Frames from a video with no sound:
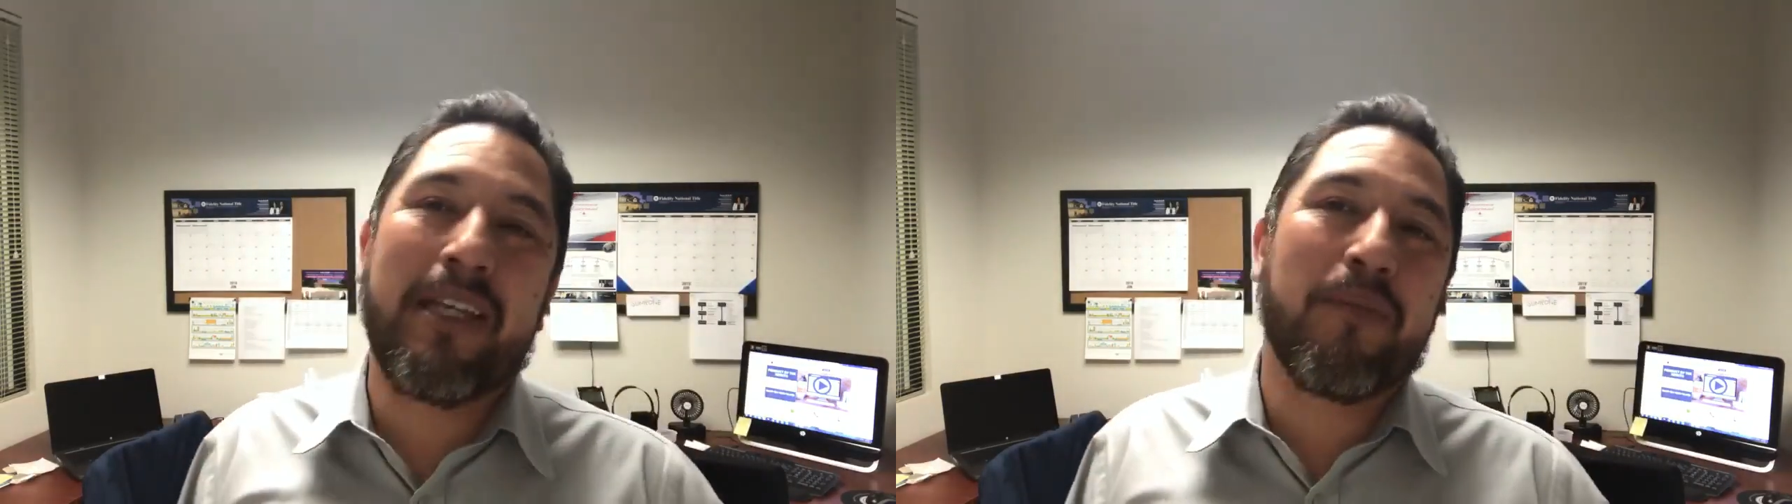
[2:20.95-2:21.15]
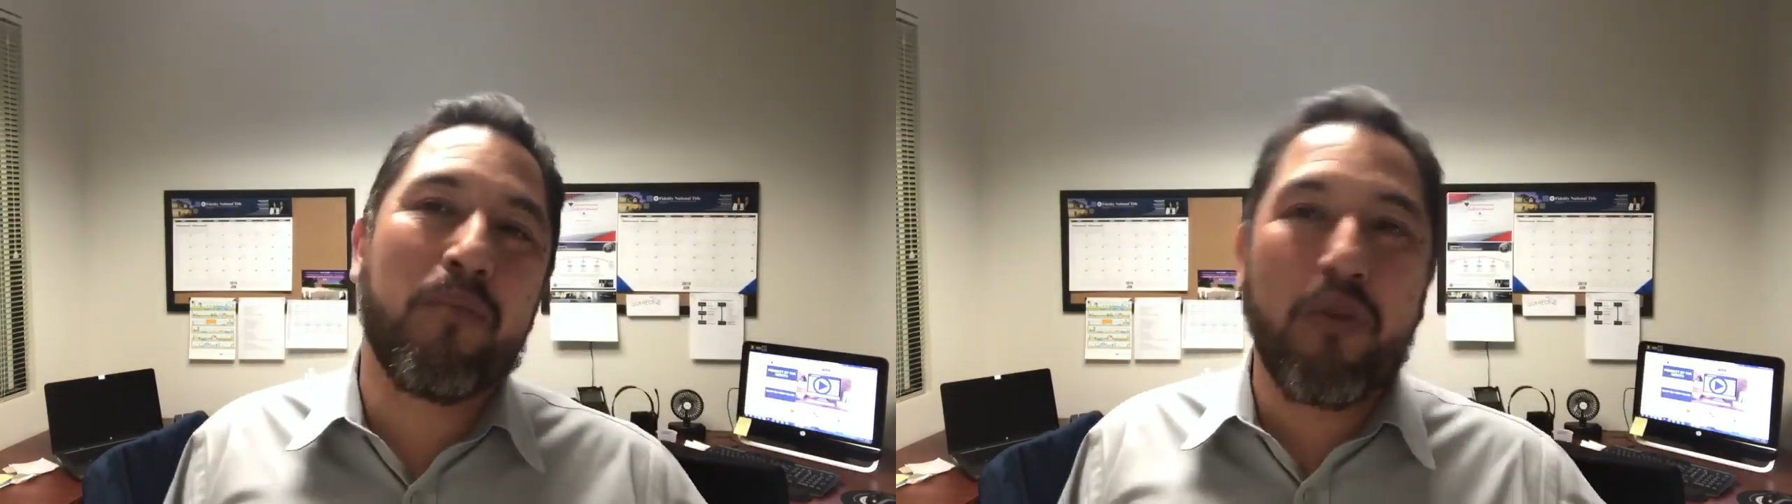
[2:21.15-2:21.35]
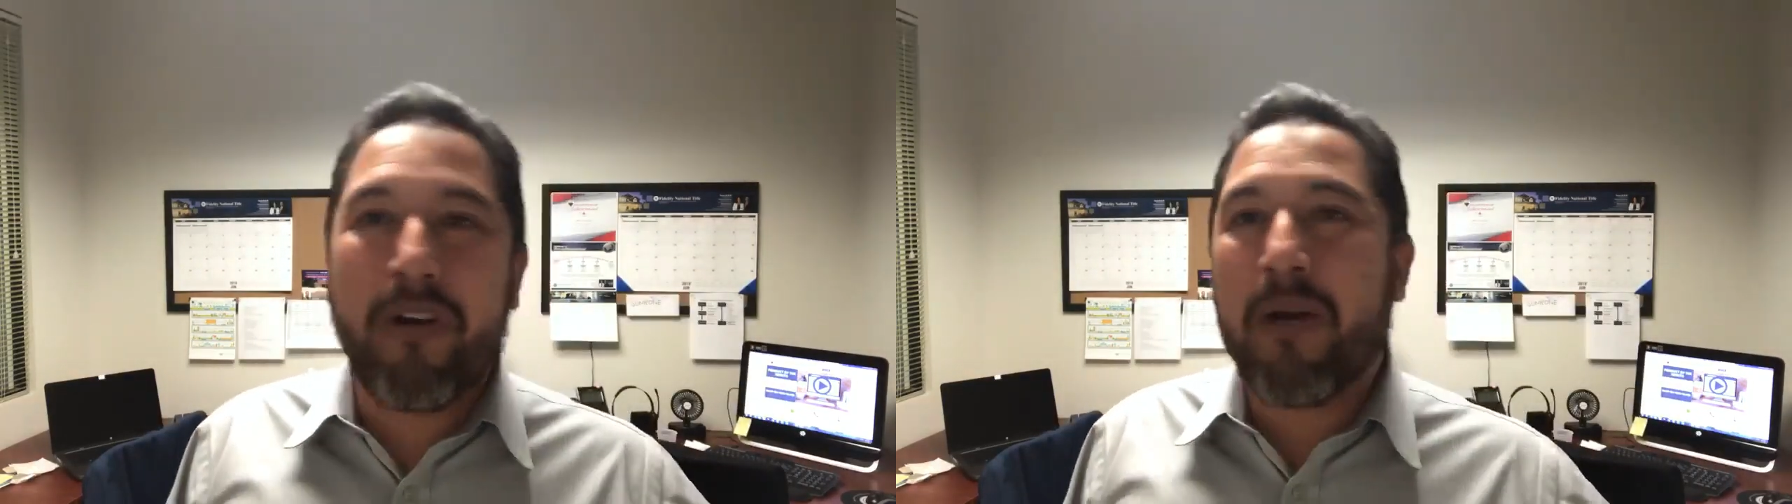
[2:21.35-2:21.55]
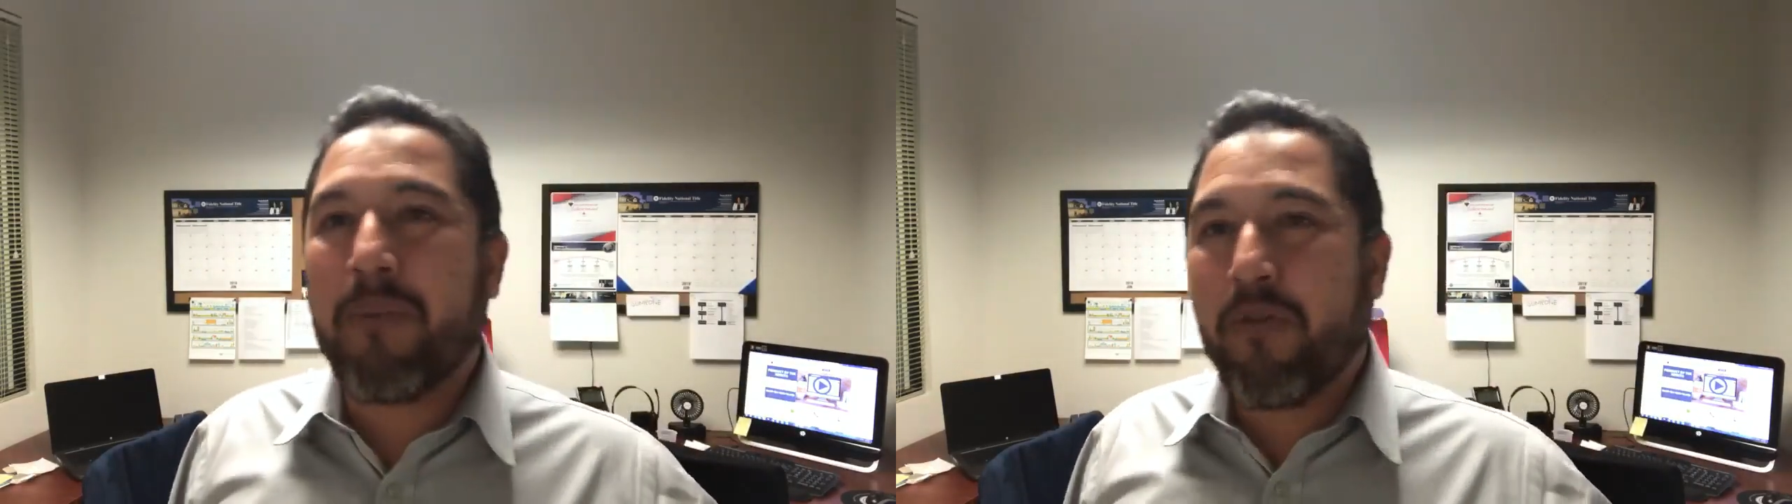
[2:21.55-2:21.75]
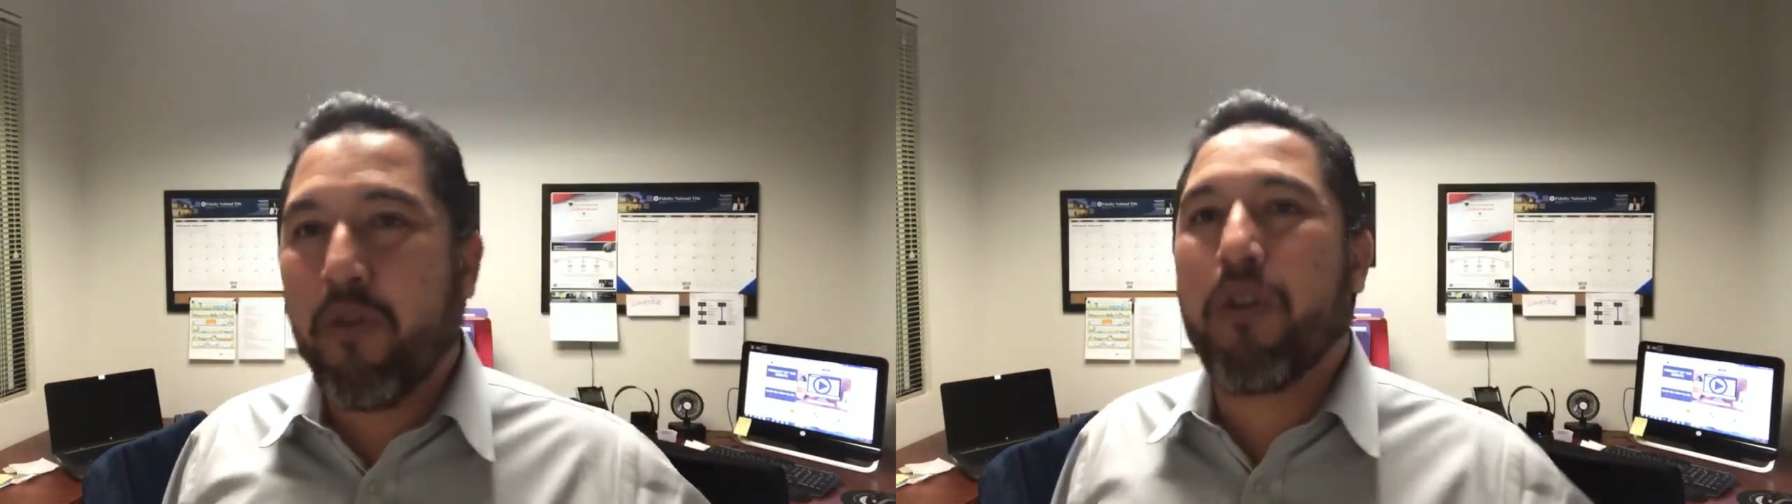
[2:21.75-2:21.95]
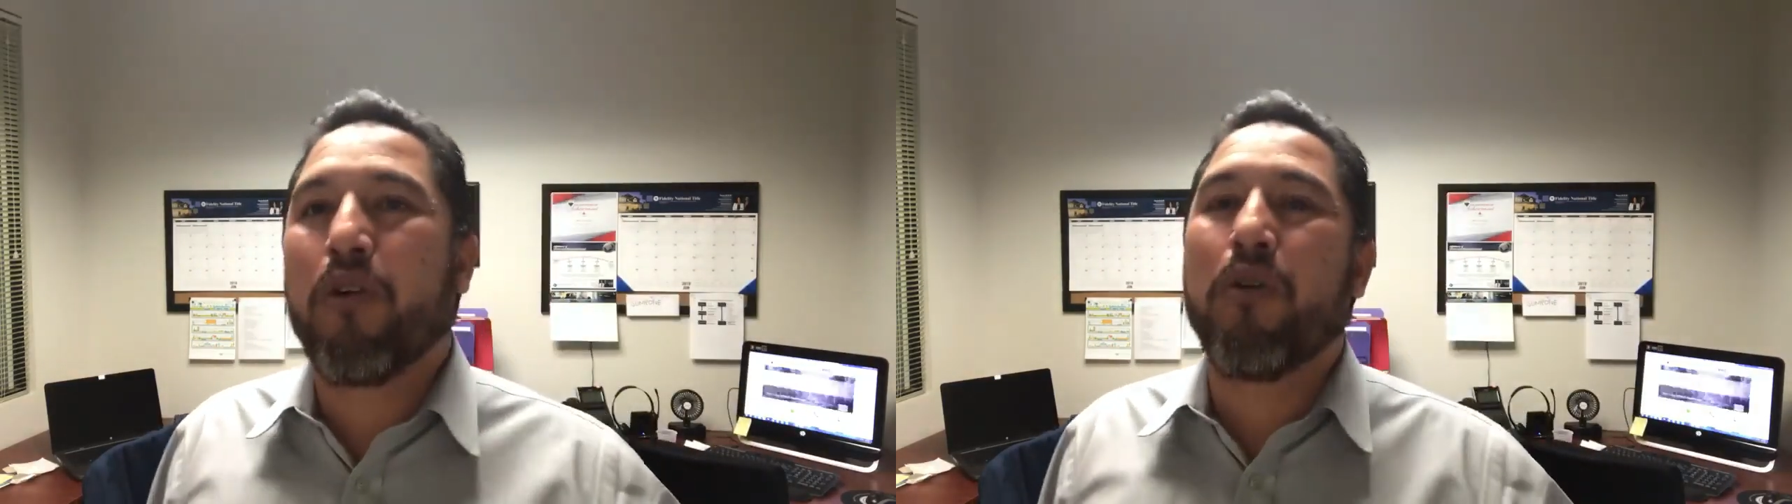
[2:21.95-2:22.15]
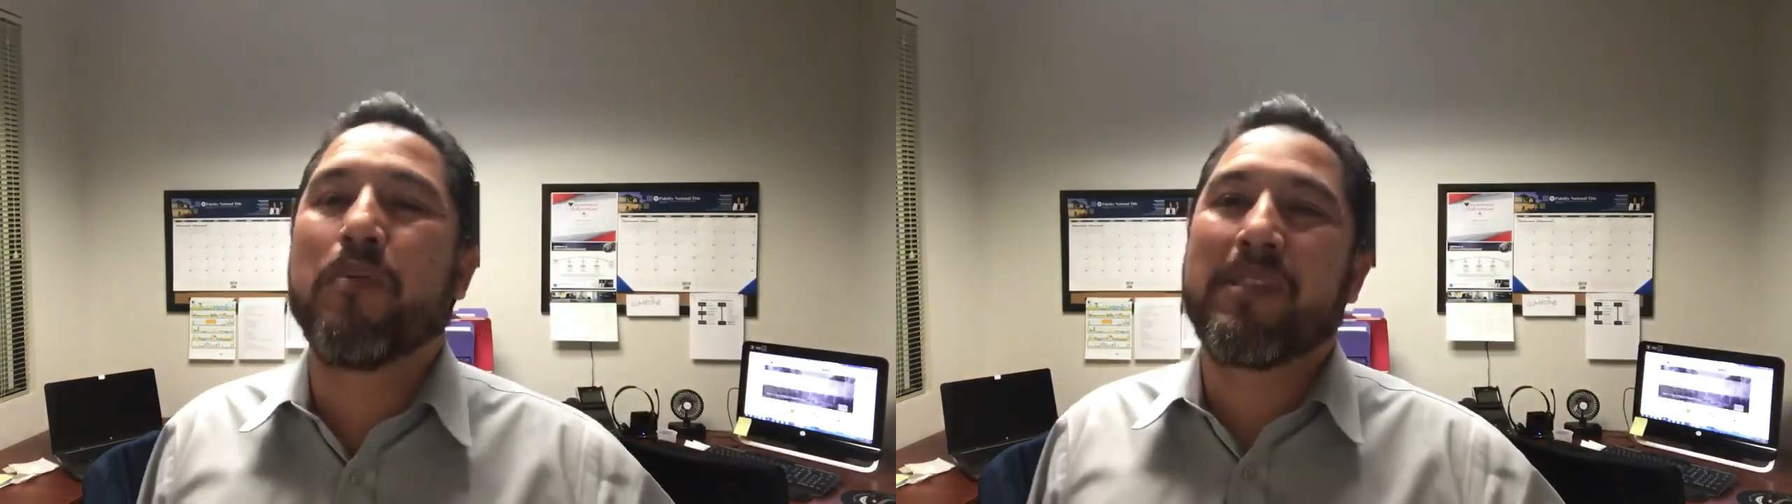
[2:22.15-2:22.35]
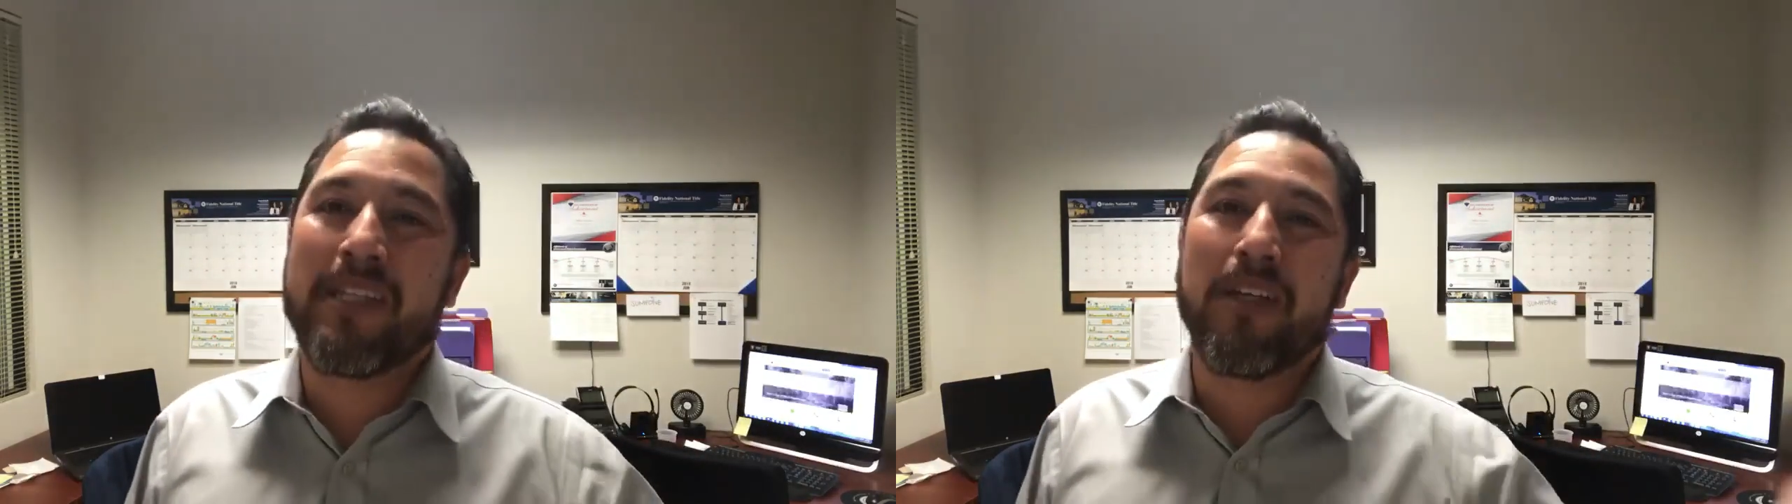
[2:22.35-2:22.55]
can move out before the
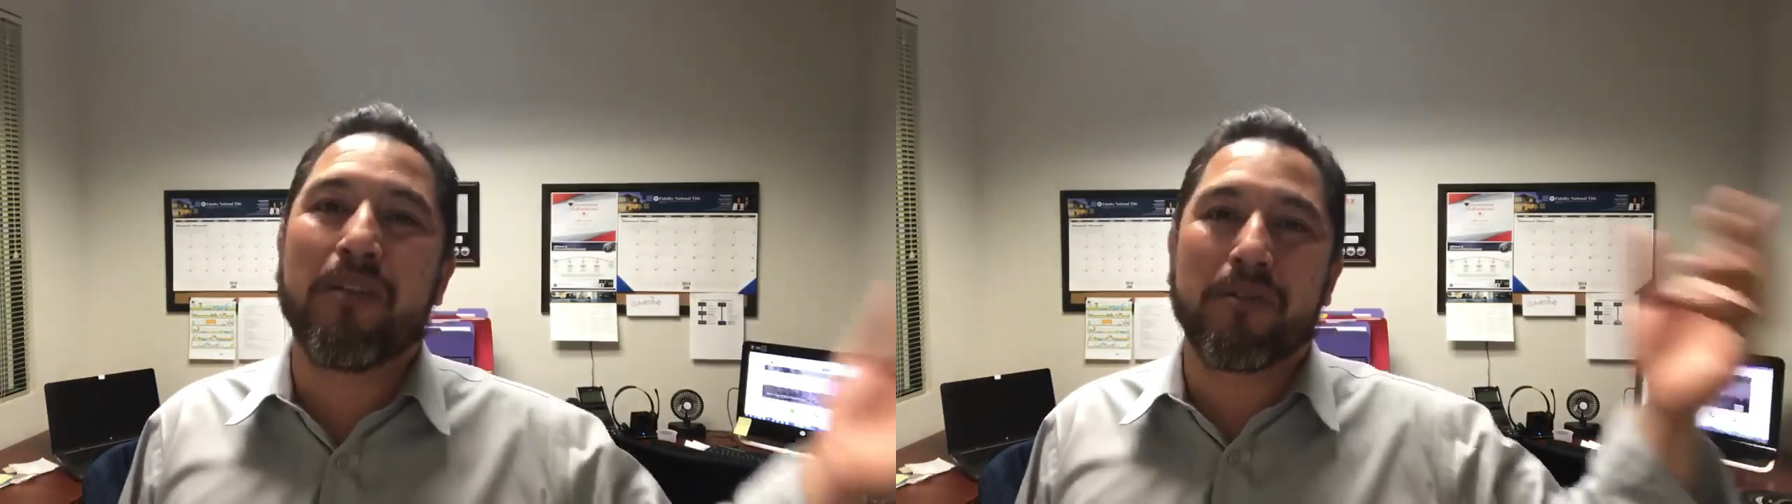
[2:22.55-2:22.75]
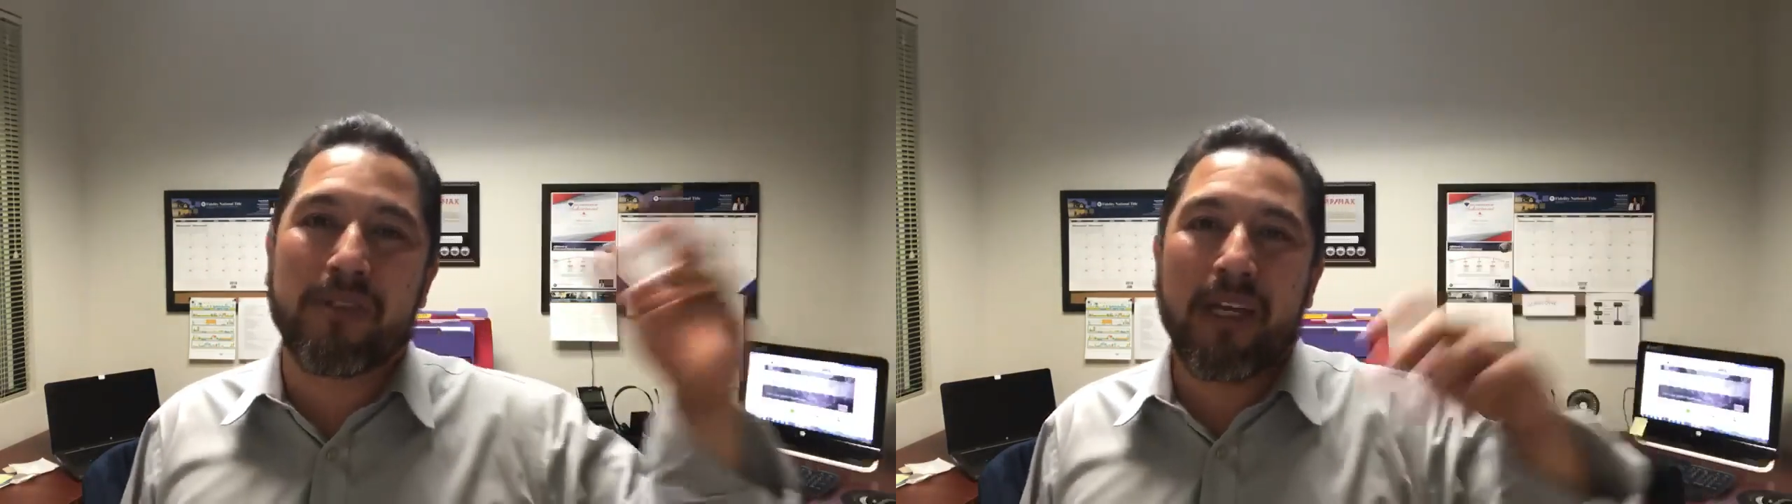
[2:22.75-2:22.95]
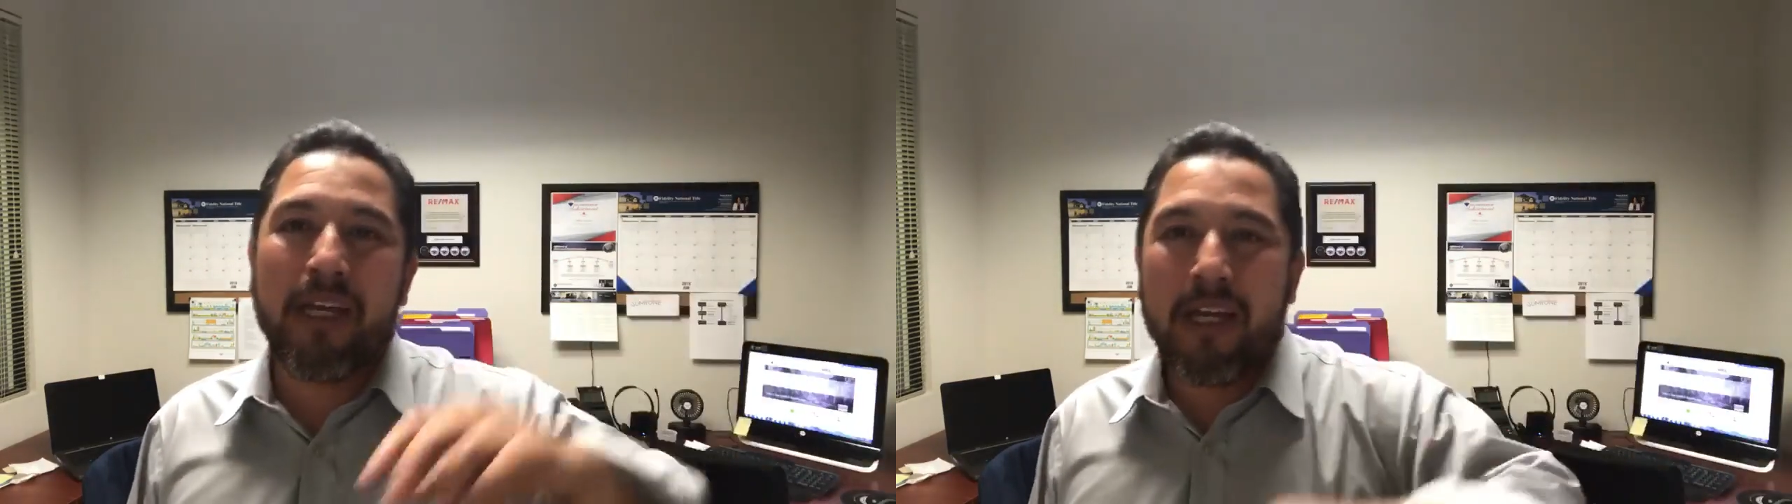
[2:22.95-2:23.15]
home sells.